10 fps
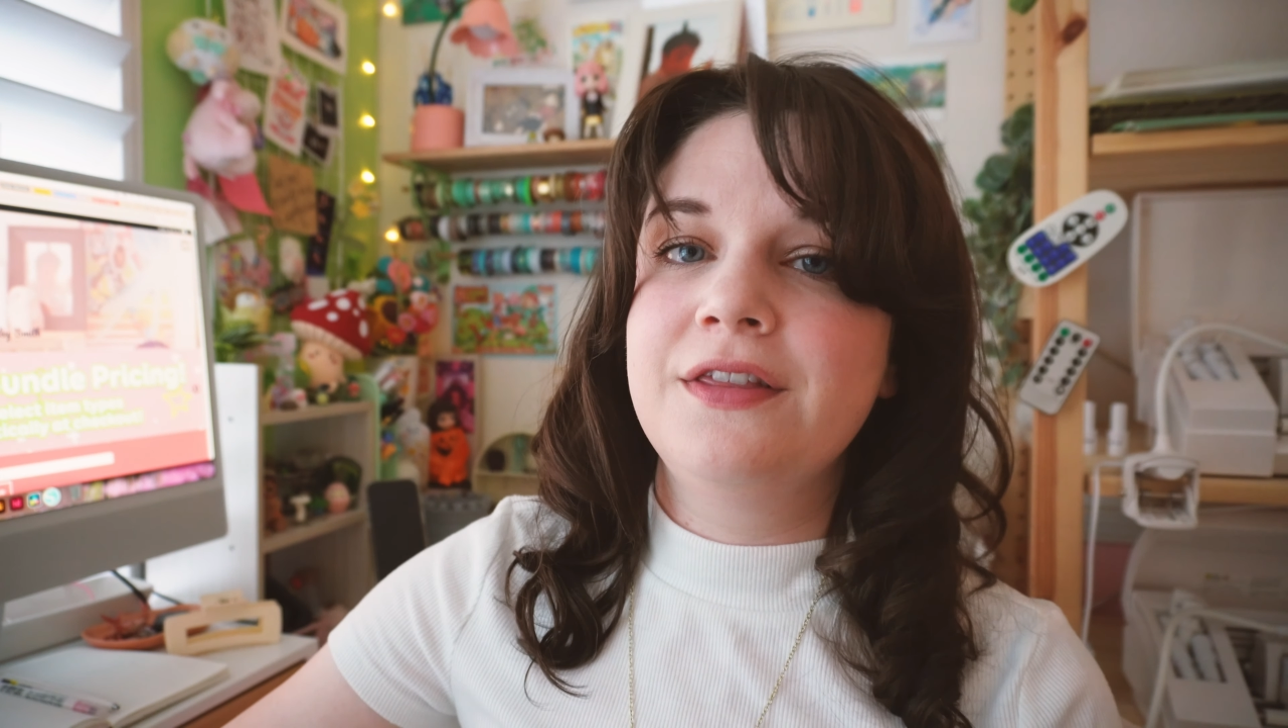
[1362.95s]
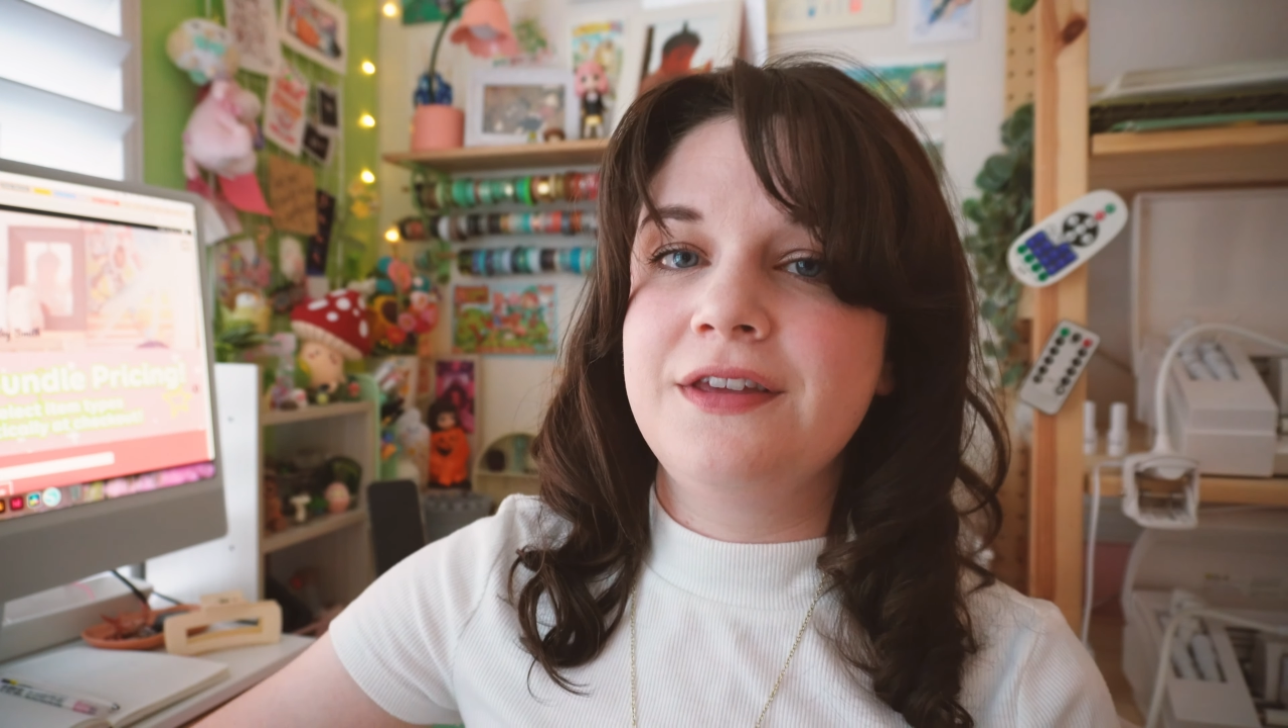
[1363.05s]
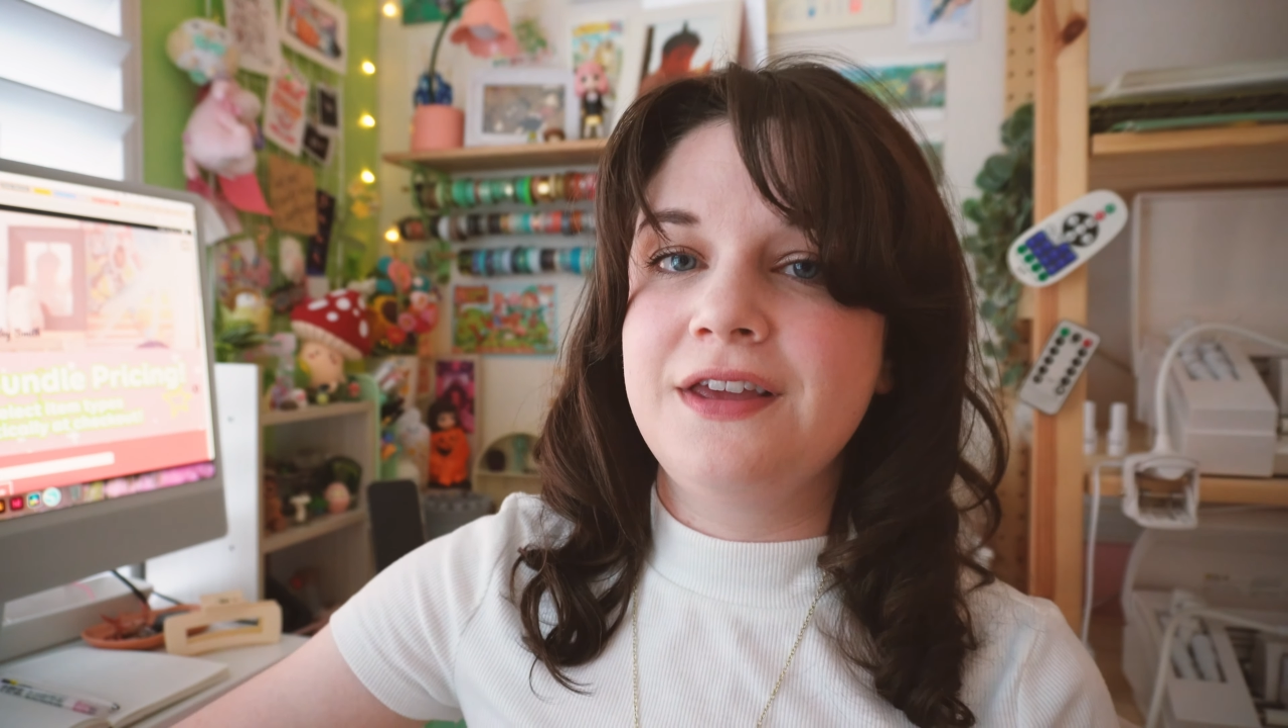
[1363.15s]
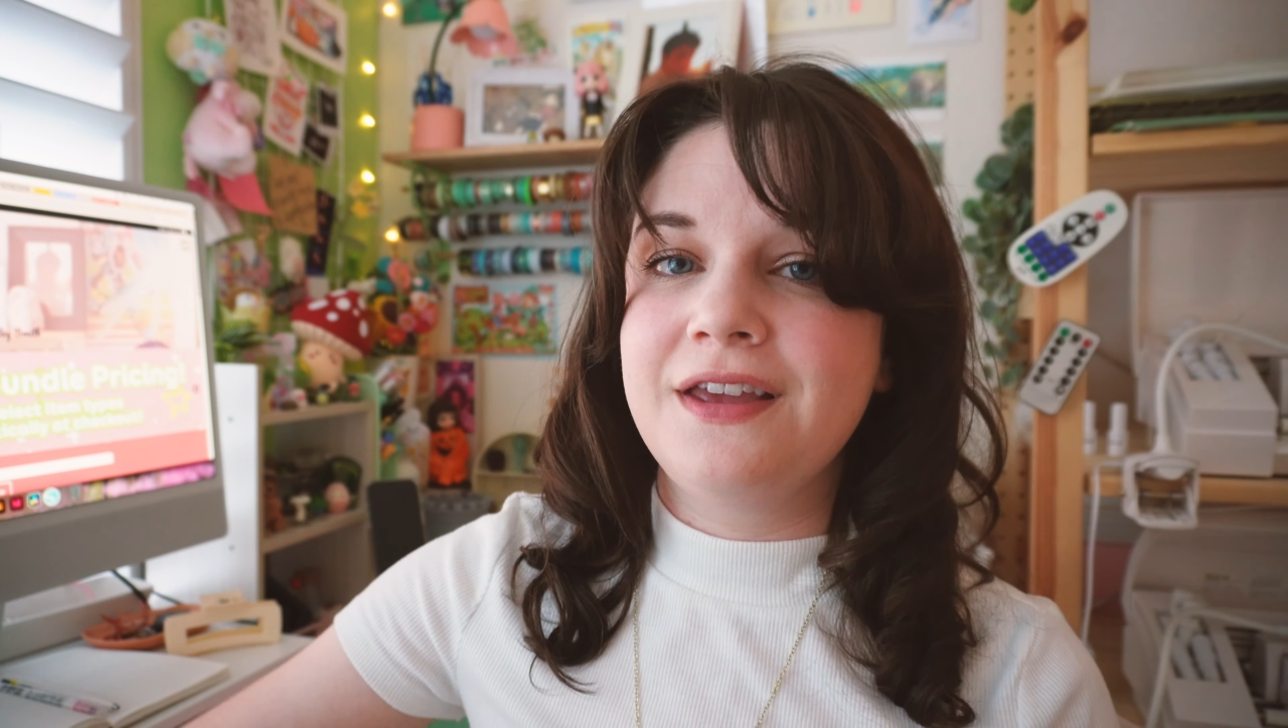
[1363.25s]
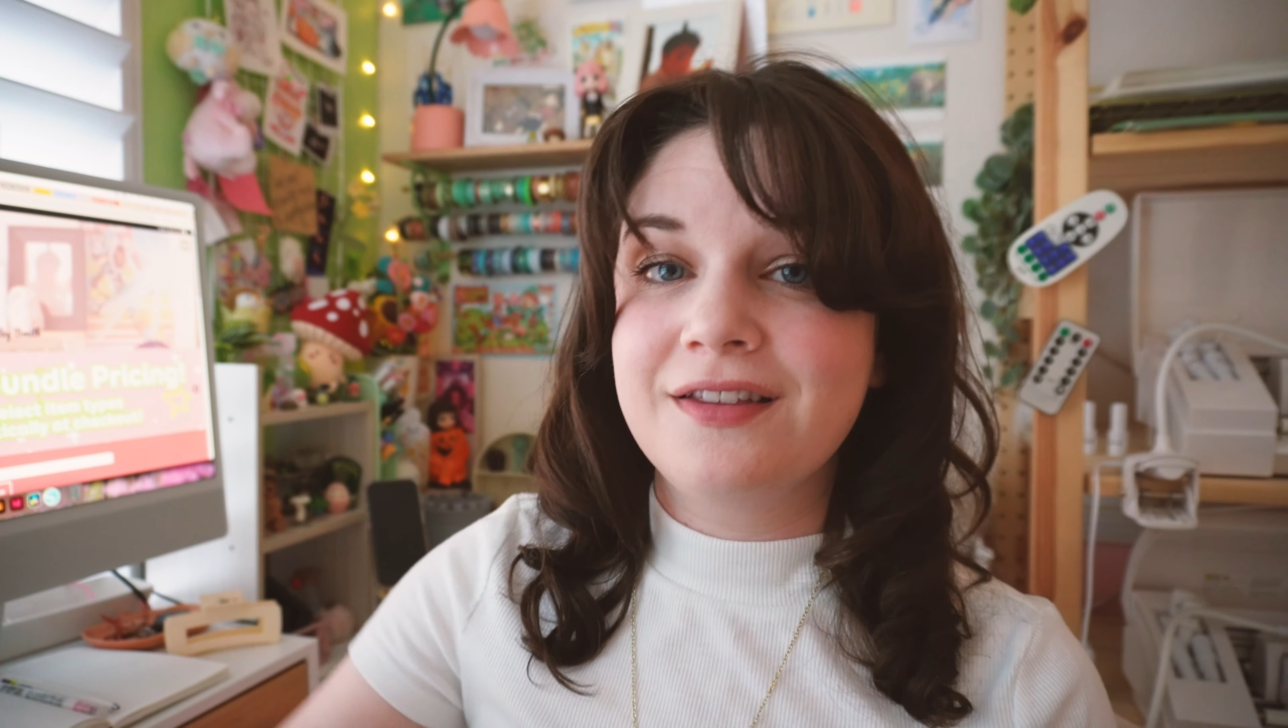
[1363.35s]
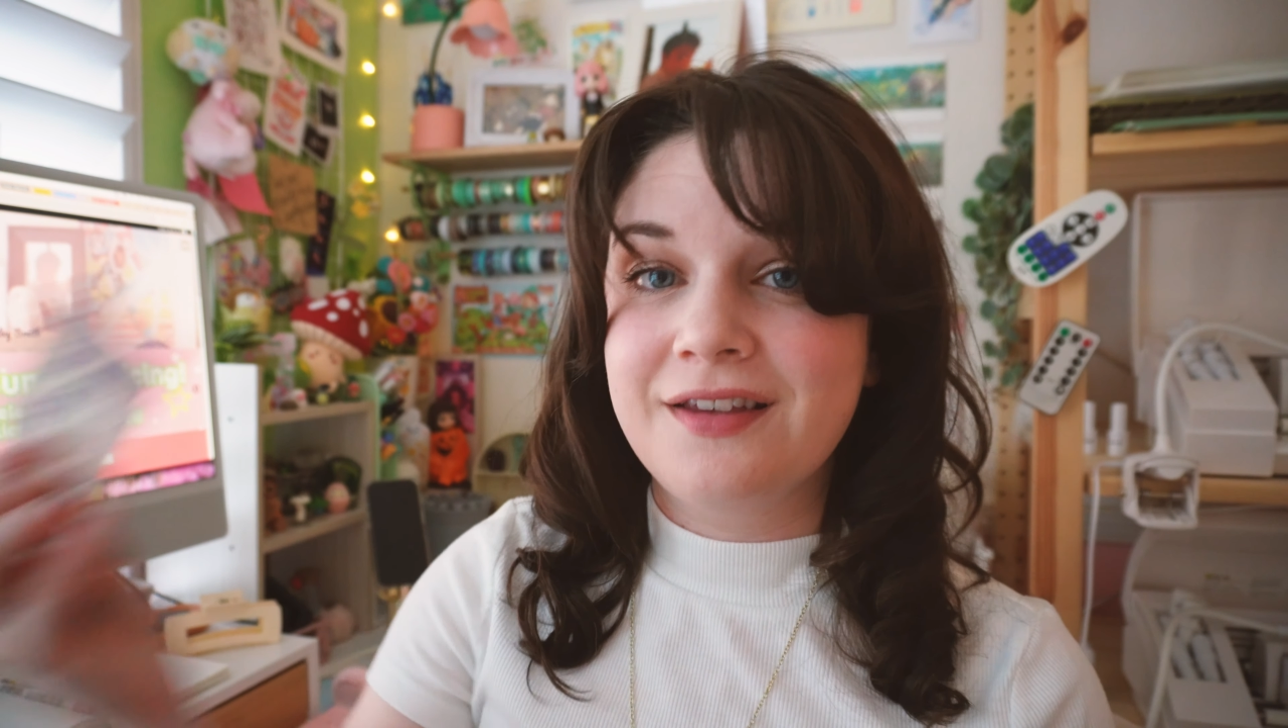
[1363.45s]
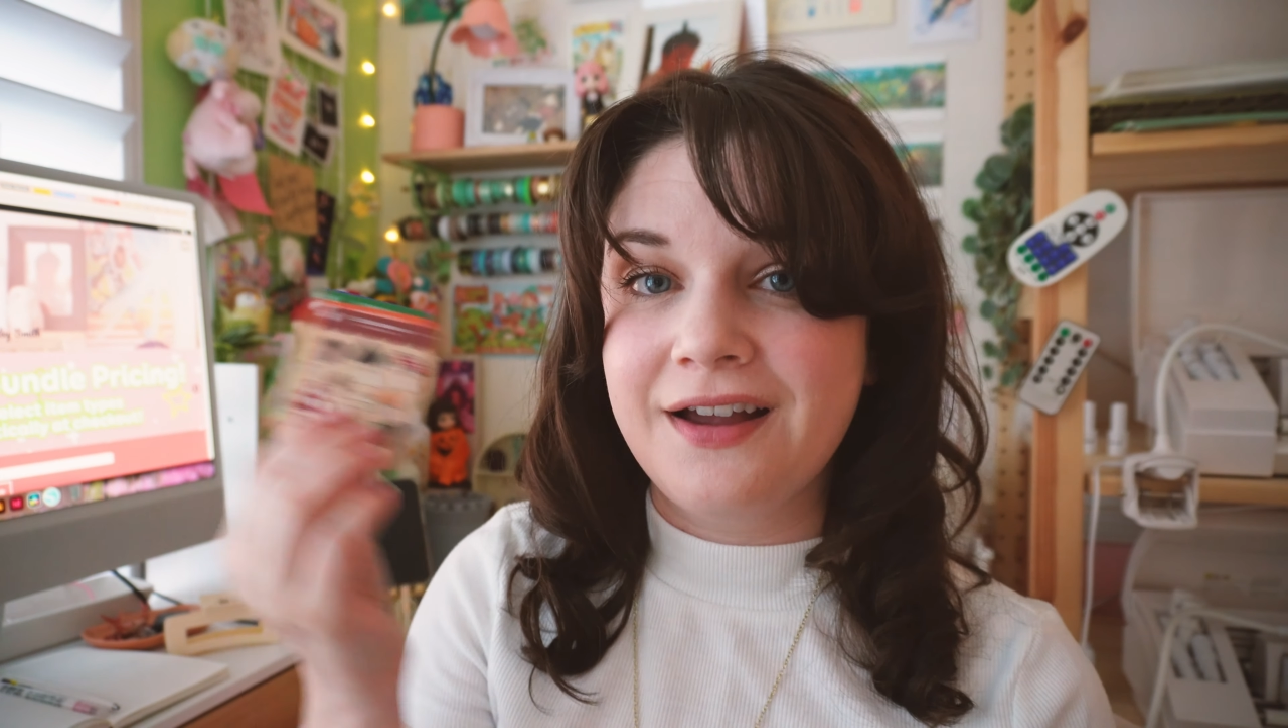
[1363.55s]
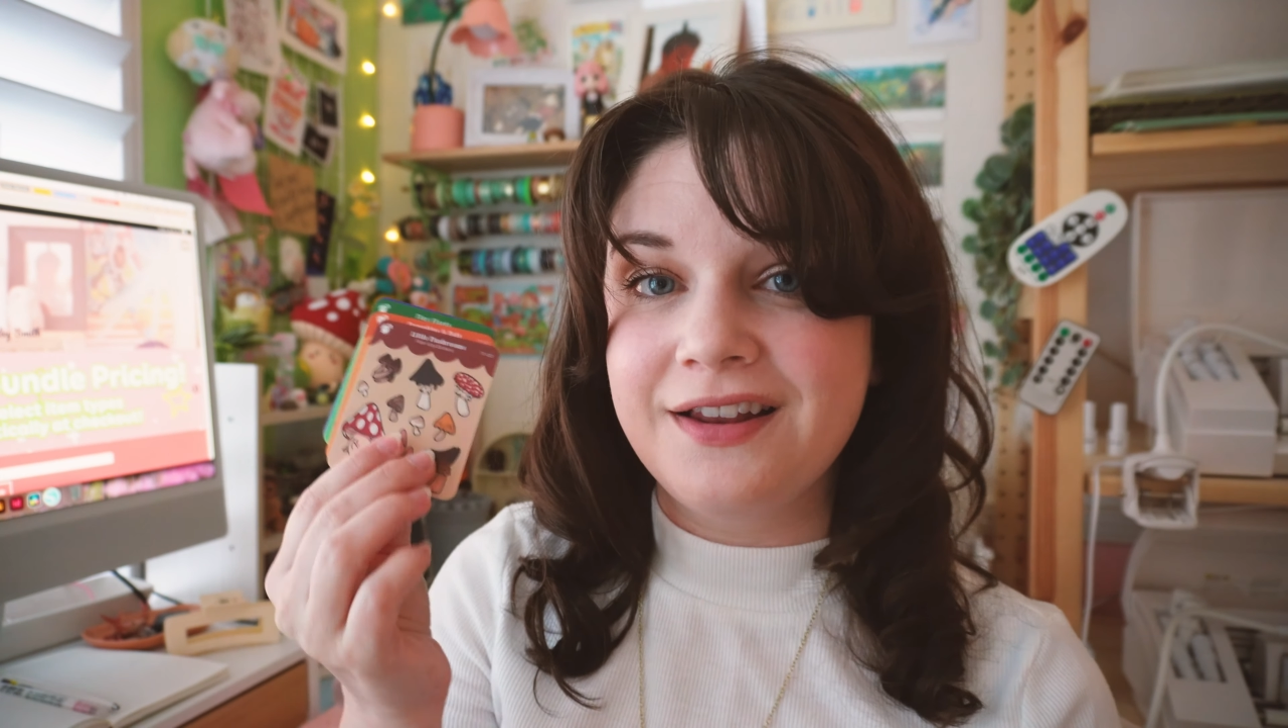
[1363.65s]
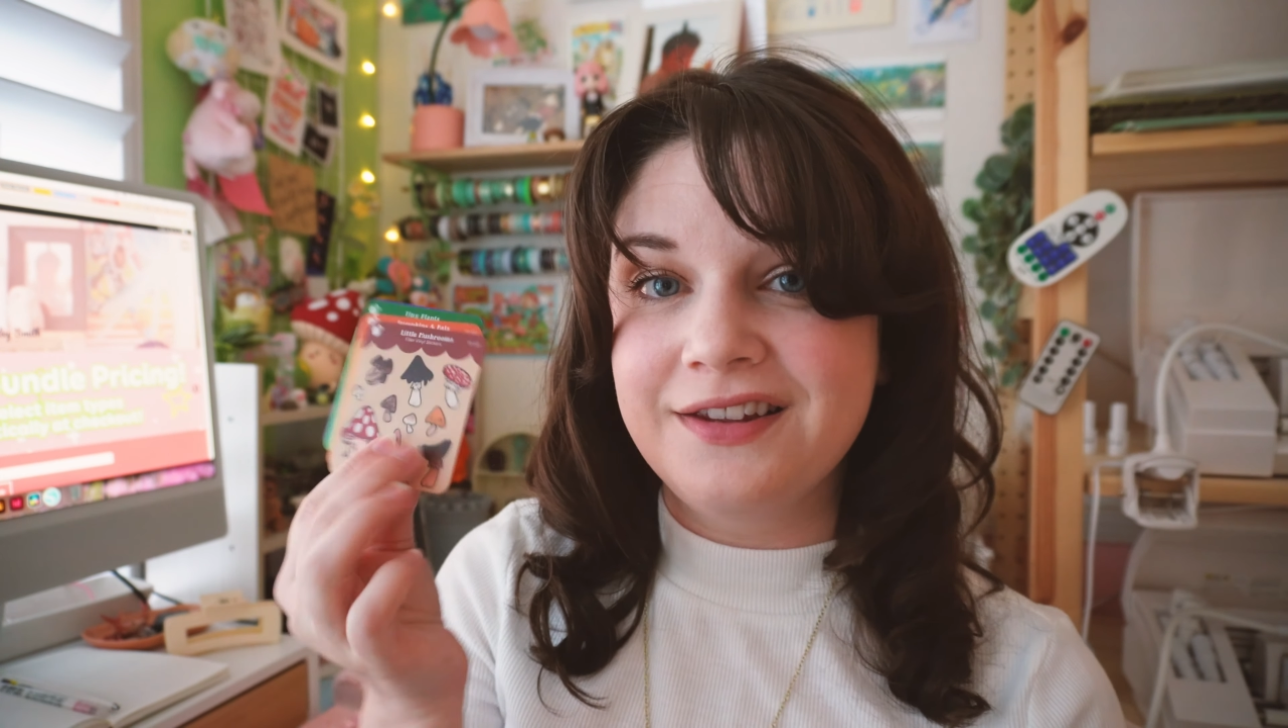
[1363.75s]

the tiny